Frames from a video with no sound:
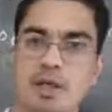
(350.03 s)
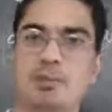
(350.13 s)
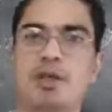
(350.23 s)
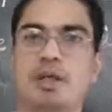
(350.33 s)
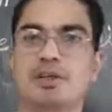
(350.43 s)

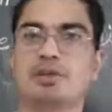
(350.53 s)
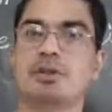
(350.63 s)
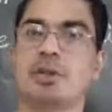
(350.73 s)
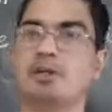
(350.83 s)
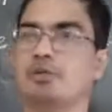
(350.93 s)
MLA
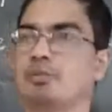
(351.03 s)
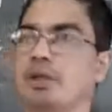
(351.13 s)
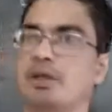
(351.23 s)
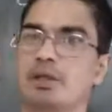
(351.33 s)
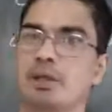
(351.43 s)
should try to
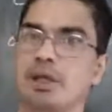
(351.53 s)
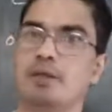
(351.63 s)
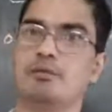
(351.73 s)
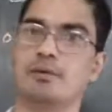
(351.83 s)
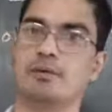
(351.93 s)
bring the
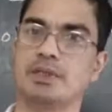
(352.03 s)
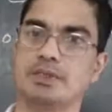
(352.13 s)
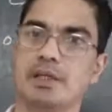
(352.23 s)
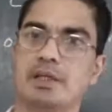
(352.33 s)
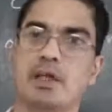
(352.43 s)
help from the
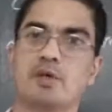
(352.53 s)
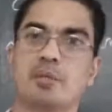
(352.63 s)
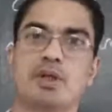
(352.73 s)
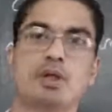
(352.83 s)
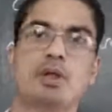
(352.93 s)
state
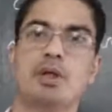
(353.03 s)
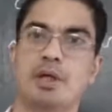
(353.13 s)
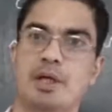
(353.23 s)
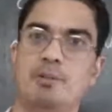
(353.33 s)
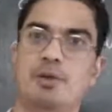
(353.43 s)
government,
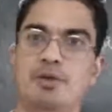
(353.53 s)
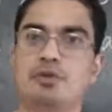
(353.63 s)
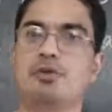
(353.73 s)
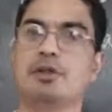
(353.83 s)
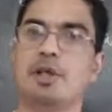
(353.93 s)
MP
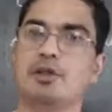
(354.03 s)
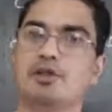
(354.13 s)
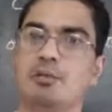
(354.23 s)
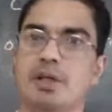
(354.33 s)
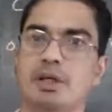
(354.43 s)
should try
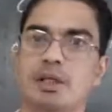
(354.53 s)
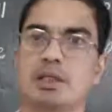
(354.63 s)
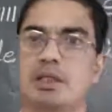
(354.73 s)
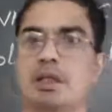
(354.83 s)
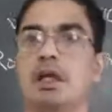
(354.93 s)
to bring the
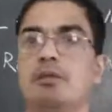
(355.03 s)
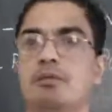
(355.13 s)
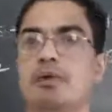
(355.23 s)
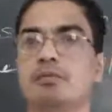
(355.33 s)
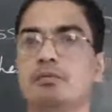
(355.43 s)
help
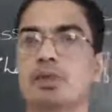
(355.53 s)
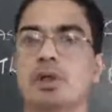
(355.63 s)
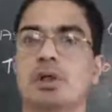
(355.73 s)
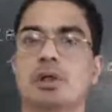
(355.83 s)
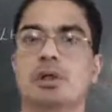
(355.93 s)

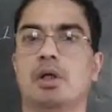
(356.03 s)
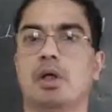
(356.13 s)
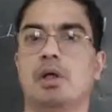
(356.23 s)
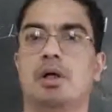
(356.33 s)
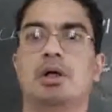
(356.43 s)
from
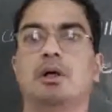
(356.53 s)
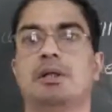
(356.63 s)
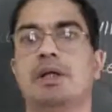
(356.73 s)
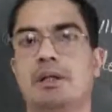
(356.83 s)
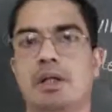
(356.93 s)
the
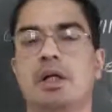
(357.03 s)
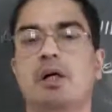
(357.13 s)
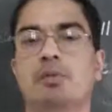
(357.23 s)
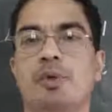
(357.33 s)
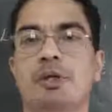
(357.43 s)
central
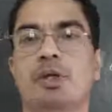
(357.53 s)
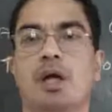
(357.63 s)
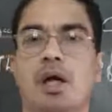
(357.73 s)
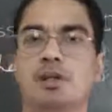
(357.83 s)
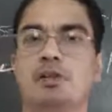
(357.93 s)
government
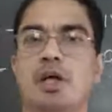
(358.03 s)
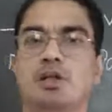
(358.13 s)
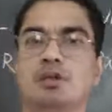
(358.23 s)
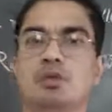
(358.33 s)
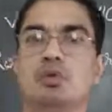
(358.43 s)
and try
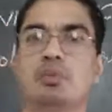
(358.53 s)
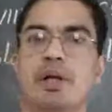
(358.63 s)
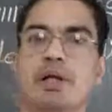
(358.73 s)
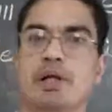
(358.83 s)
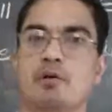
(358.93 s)
to
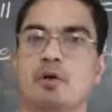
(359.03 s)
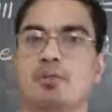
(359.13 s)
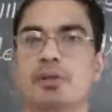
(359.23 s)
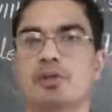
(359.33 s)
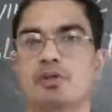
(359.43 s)
bring
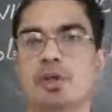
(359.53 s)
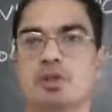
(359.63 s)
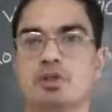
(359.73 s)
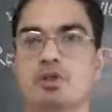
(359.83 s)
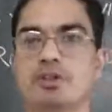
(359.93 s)
development to
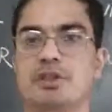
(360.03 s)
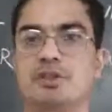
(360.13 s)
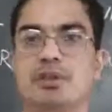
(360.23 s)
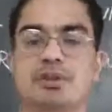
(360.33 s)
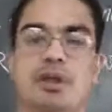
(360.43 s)
his
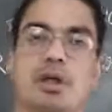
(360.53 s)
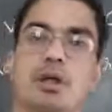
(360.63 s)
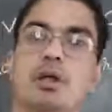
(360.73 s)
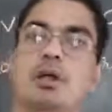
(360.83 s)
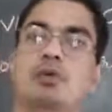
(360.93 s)

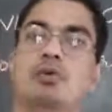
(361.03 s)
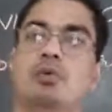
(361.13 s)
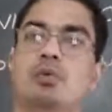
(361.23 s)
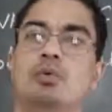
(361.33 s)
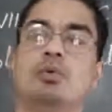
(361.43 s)
constituency
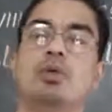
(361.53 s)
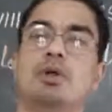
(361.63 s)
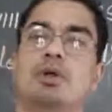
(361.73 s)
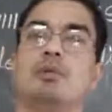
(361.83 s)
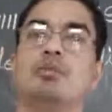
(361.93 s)
to
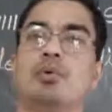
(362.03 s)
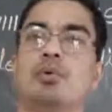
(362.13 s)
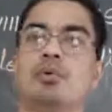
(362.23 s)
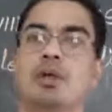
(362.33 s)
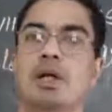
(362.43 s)

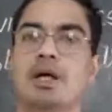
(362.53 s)
improve the